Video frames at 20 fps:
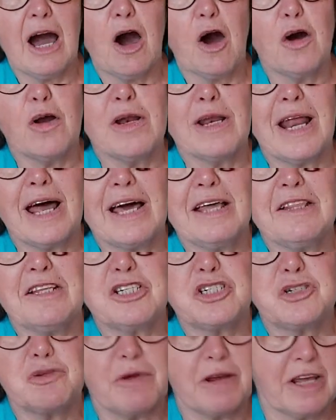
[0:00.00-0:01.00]
Unlike the
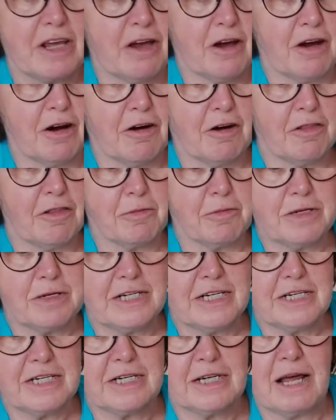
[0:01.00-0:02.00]
shrink art that we
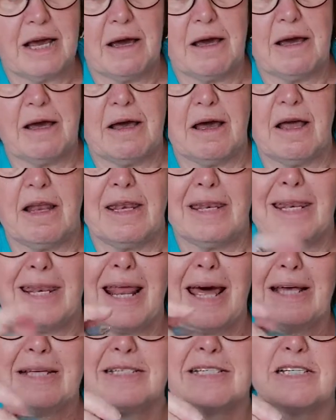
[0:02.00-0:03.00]
did in our
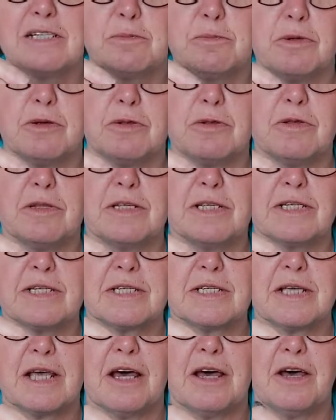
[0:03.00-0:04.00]
last
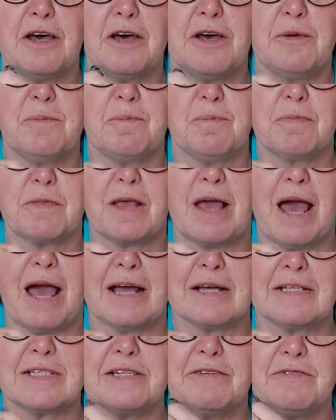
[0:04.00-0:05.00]
month's
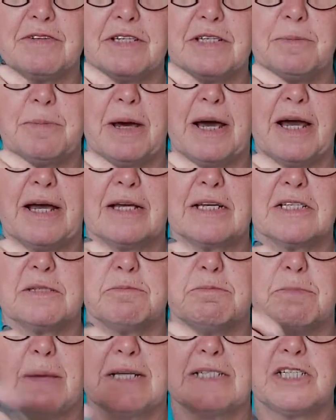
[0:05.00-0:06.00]
activity bags,
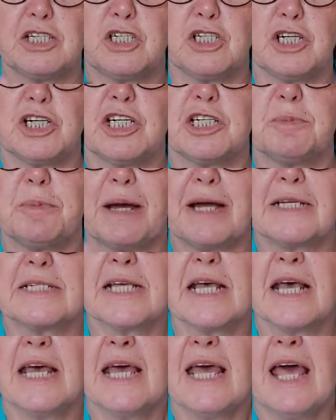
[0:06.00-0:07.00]
messy church
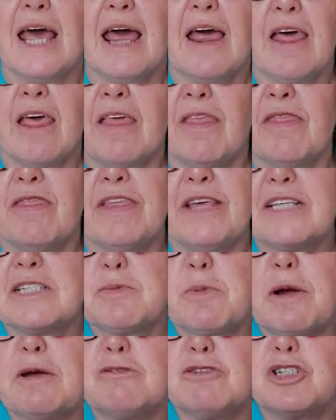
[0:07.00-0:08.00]
bags, this
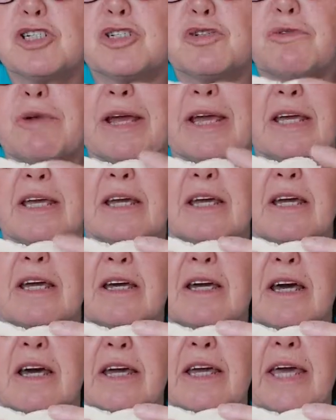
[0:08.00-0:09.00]
won't
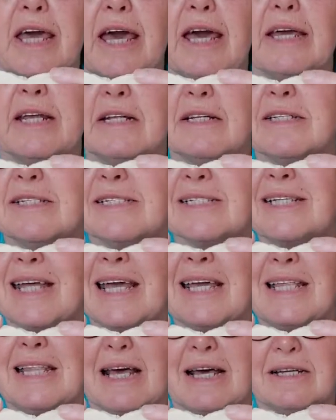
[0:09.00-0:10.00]
shrink, okay? It'll
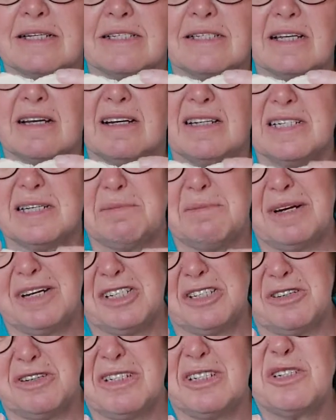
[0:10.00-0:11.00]
stay that size. It
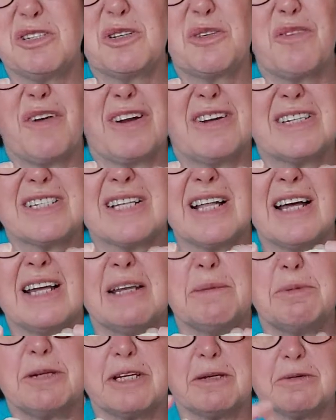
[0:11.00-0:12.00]
might shrink just very
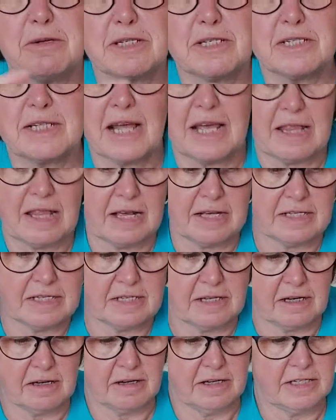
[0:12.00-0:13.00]
slightly, but it will stay that
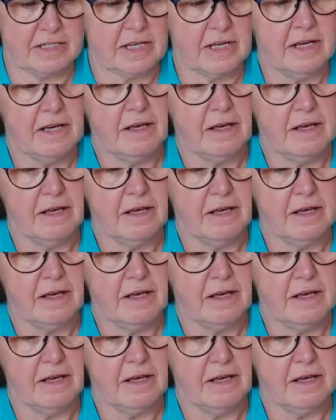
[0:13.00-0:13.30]
size.